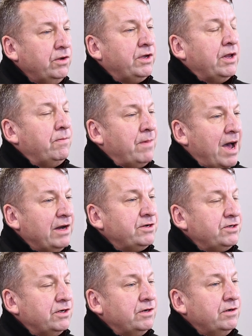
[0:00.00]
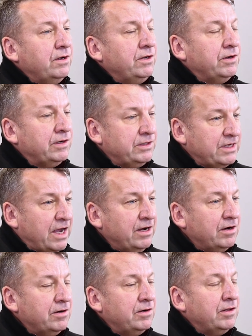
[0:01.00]
you can monitor your
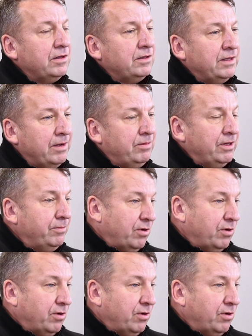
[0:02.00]
entire labeling